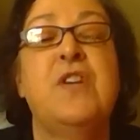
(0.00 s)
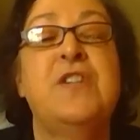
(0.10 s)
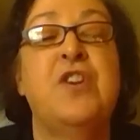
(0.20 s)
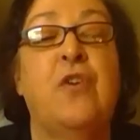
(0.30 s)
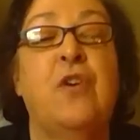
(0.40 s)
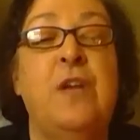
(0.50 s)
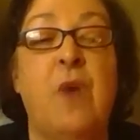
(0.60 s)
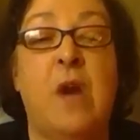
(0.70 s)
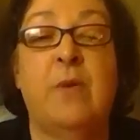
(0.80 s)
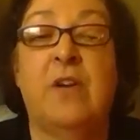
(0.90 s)
journey
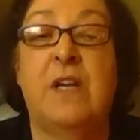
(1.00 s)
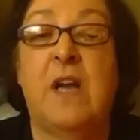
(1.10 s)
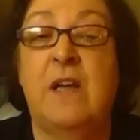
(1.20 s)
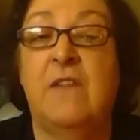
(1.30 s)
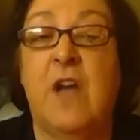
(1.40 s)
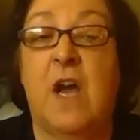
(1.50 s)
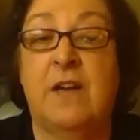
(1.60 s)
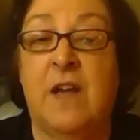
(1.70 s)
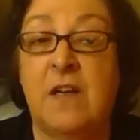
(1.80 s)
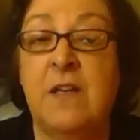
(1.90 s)
Robert and I have
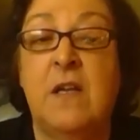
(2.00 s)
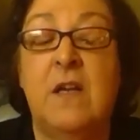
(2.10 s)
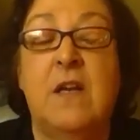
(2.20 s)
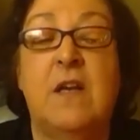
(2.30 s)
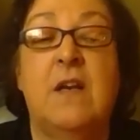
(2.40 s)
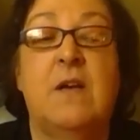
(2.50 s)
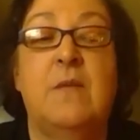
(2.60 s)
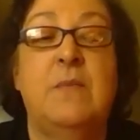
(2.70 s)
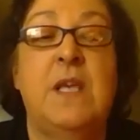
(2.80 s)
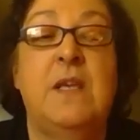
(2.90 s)
gone on.
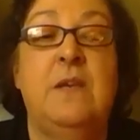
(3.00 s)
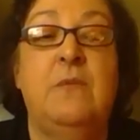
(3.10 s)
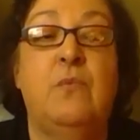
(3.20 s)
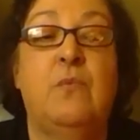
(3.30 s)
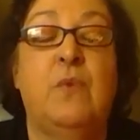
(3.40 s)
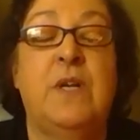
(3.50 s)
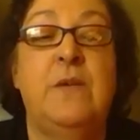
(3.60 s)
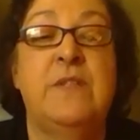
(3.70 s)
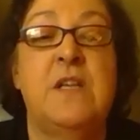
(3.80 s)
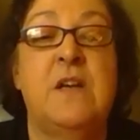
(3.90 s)
When
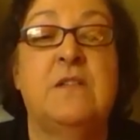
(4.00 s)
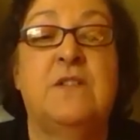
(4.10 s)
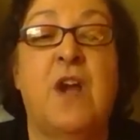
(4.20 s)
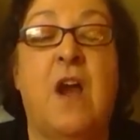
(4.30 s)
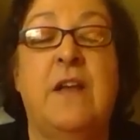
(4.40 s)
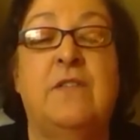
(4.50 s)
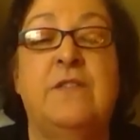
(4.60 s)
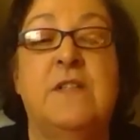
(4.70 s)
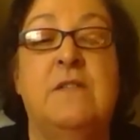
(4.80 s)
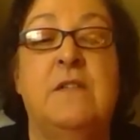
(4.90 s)
he was a young
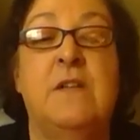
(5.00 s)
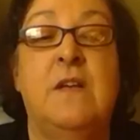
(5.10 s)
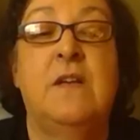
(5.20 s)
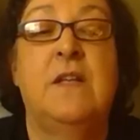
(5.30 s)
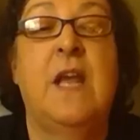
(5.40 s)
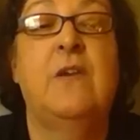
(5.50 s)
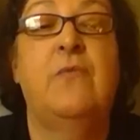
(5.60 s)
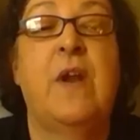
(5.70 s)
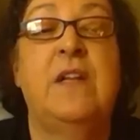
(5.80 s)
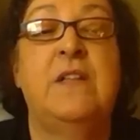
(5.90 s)
child and getting
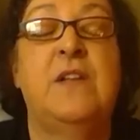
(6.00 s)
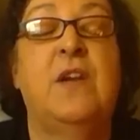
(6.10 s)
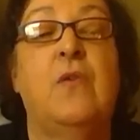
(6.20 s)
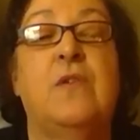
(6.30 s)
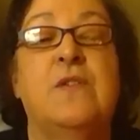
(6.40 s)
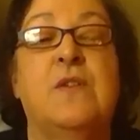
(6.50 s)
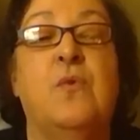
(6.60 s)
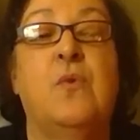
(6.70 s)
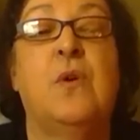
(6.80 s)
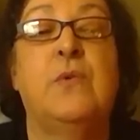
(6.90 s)
ready to go to
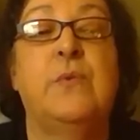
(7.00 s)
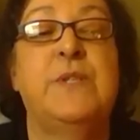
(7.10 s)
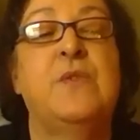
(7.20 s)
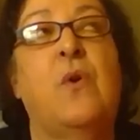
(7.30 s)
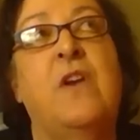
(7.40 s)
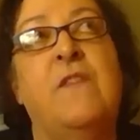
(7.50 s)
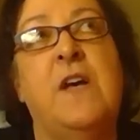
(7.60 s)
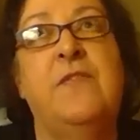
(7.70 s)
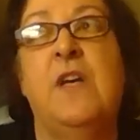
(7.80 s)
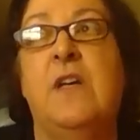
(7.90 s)
school, was sort of
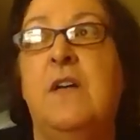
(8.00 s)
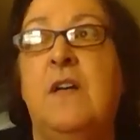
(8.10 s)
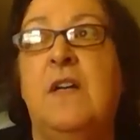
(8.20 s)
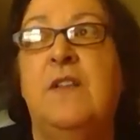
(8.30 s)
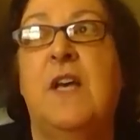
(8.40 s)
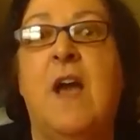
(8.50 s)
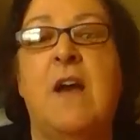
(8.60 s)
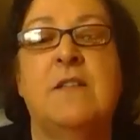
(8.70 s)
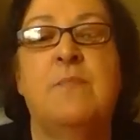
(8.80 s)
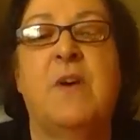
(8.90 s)
on the
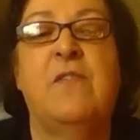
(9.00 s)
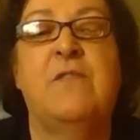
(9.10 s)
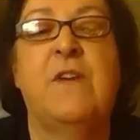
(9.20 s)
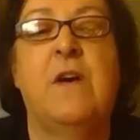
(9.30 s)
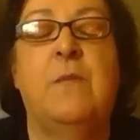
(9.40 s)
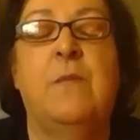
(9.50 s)
cusp of